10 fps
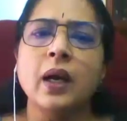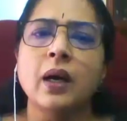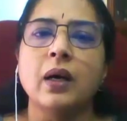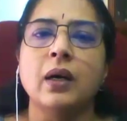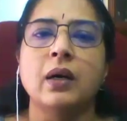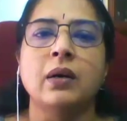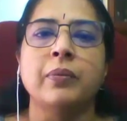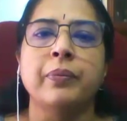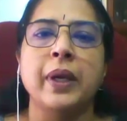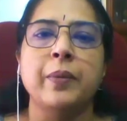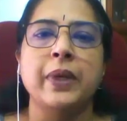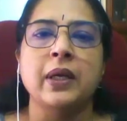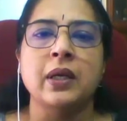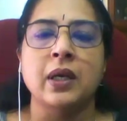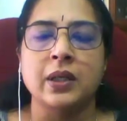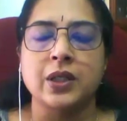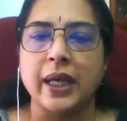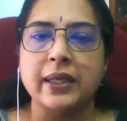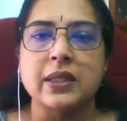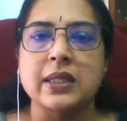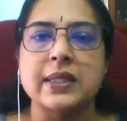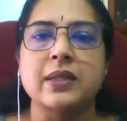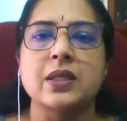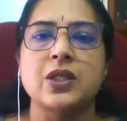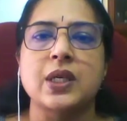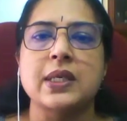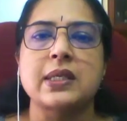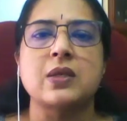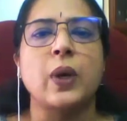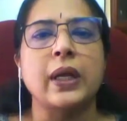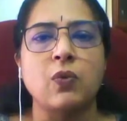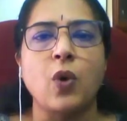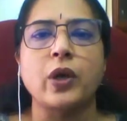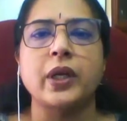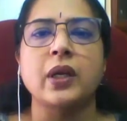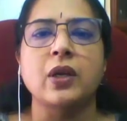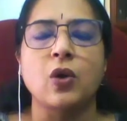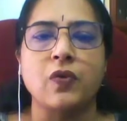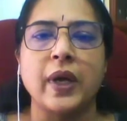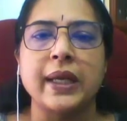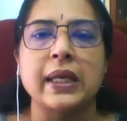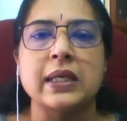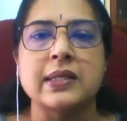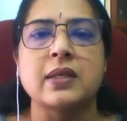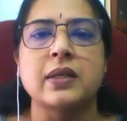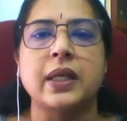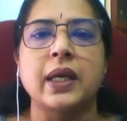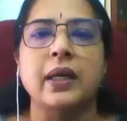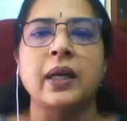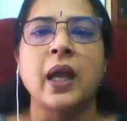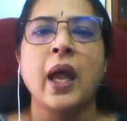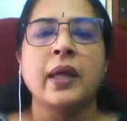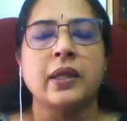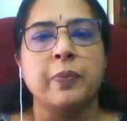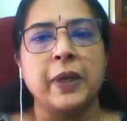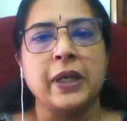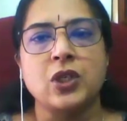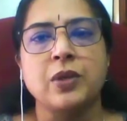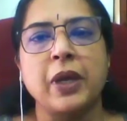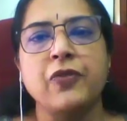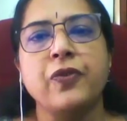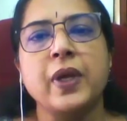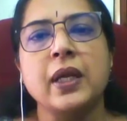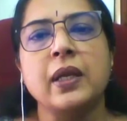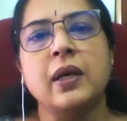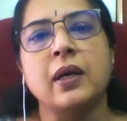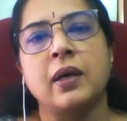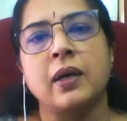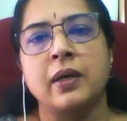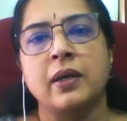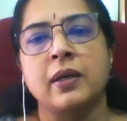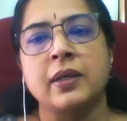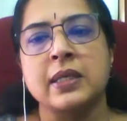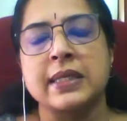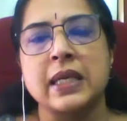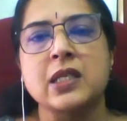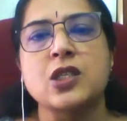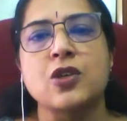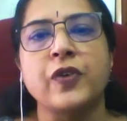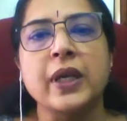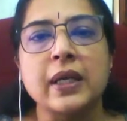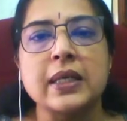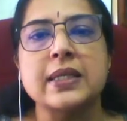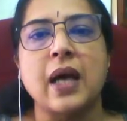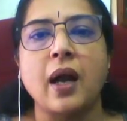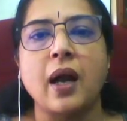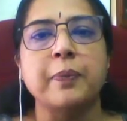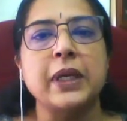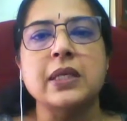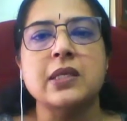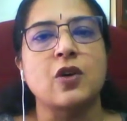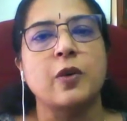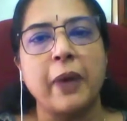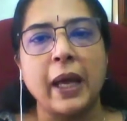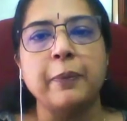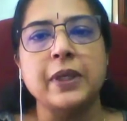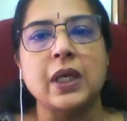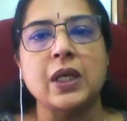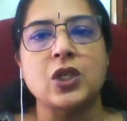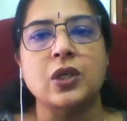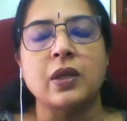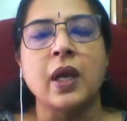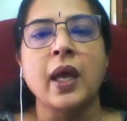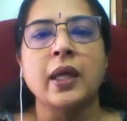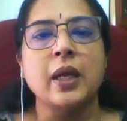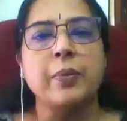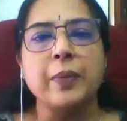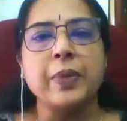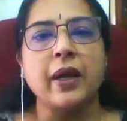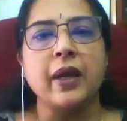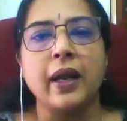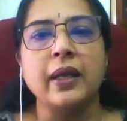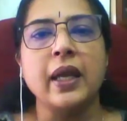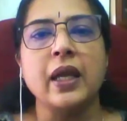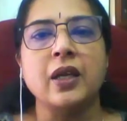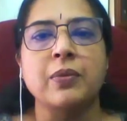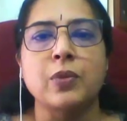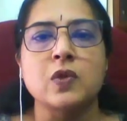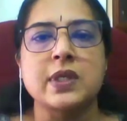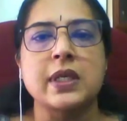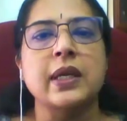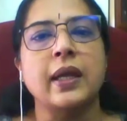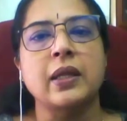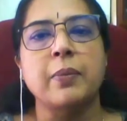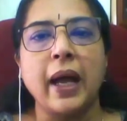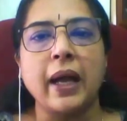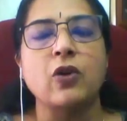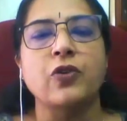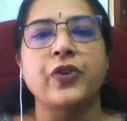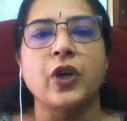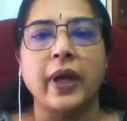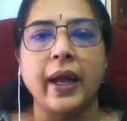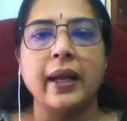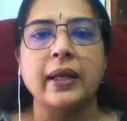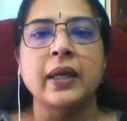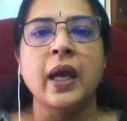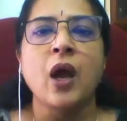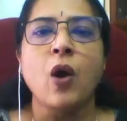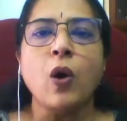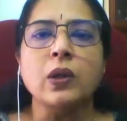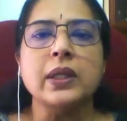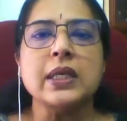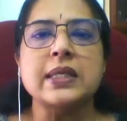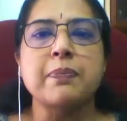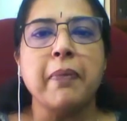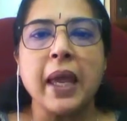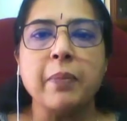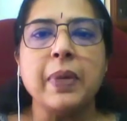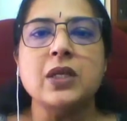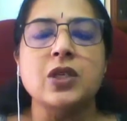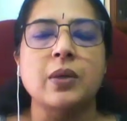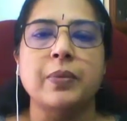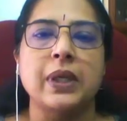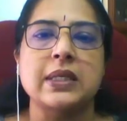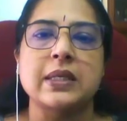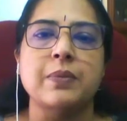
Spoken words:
maybe a tightness in the chest while walking or while exerting. The patient may feel a sense of increased heartbeats or palpitation. There may be a headache, mostly at the back of your head. All these may be termed as